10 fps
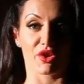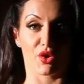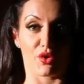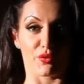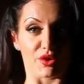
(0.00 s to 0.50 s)
you're going to
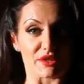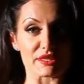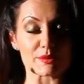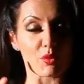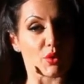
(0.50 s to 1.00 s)
go for a
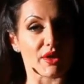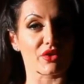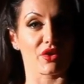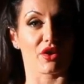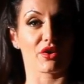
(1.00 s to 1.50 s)
smoky
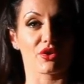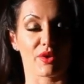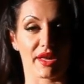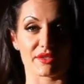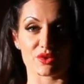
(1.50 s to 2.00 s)
look, you
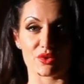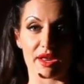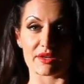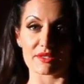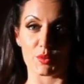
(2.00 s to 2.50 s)
can do
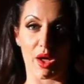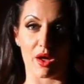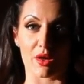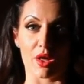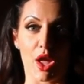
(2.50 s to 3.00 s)
that as
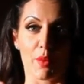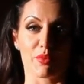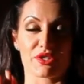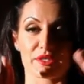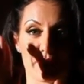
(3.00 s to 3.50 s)
well, but
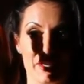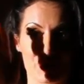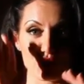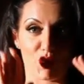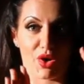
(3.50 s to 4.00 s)
just make
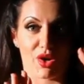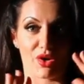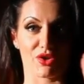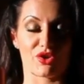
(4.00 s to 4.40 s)
sure